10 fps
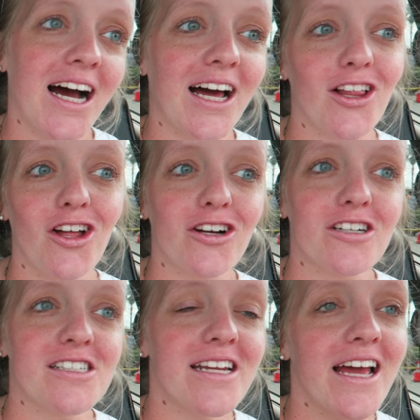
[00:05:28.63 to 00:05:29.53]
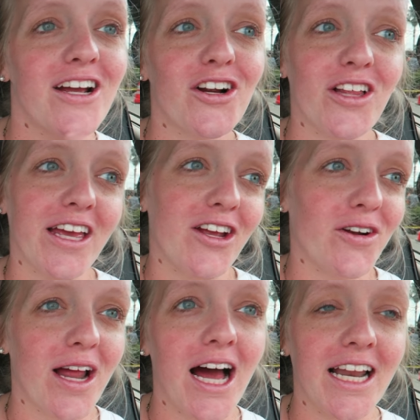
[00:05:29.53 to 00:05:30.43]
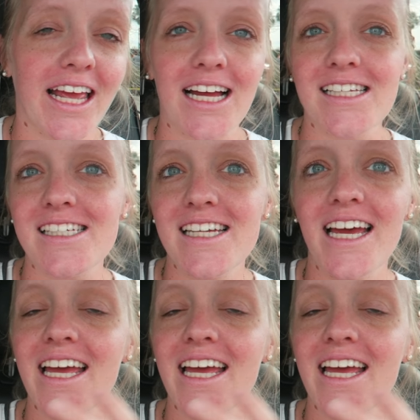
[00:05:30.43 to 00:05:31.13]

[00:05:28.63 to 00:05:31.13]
on a longer stay or like you're not against